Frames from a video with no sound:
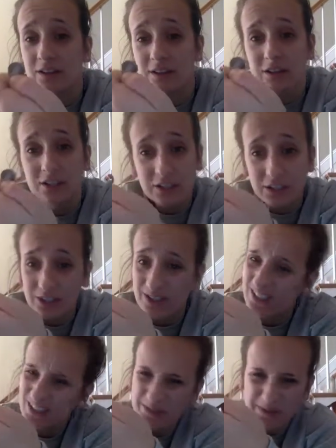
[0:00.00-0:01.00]
look
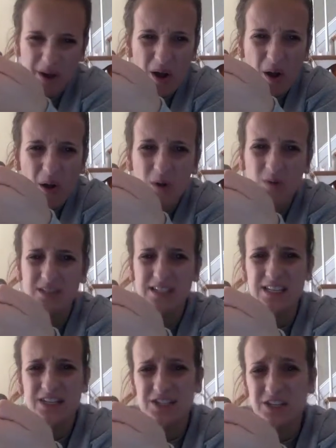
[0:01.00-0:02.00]
gross
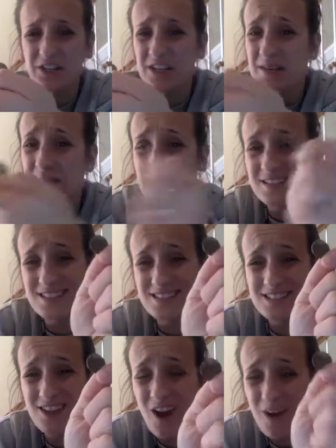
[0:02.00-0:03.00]
and dirty because
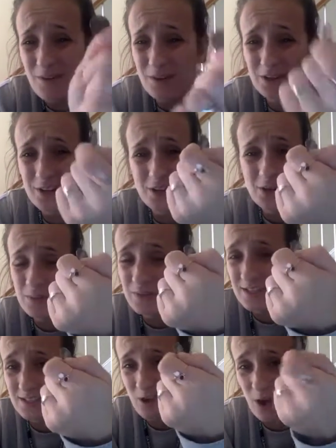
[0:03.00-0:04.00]
it's covered with
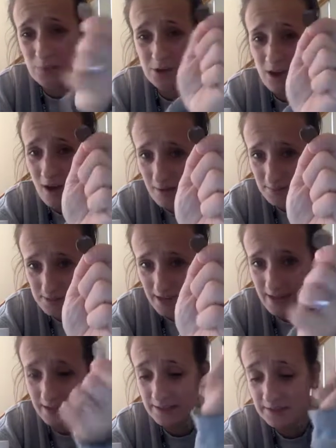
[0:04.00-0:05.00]
this copper
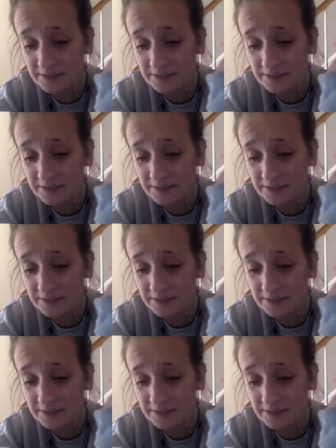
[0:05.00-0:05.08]
oxide.